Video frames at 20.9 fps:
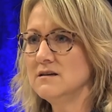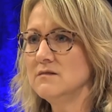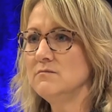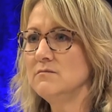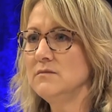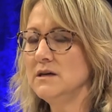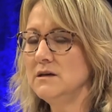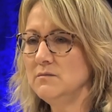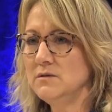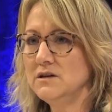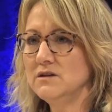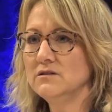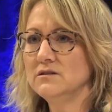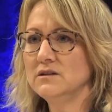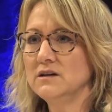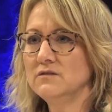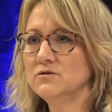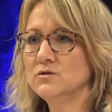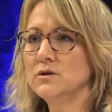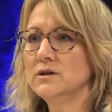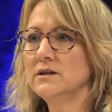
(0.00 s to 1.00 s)
Maybe your
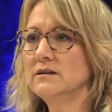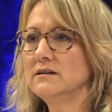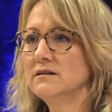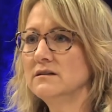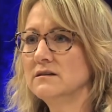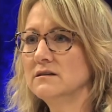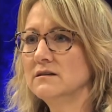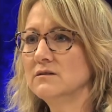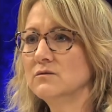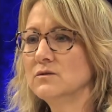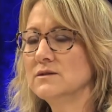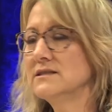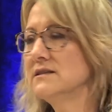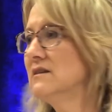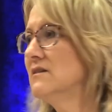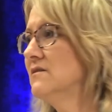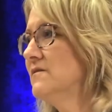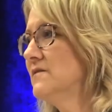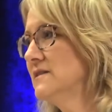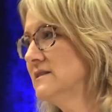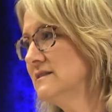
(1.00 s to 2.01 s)
loved one was in
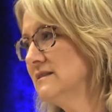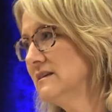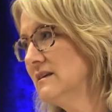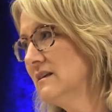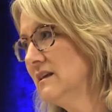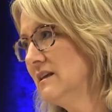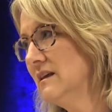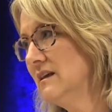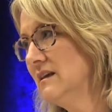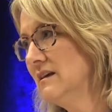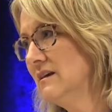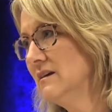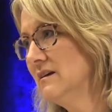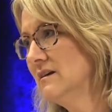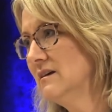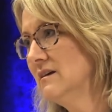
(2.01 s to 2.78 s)
a facility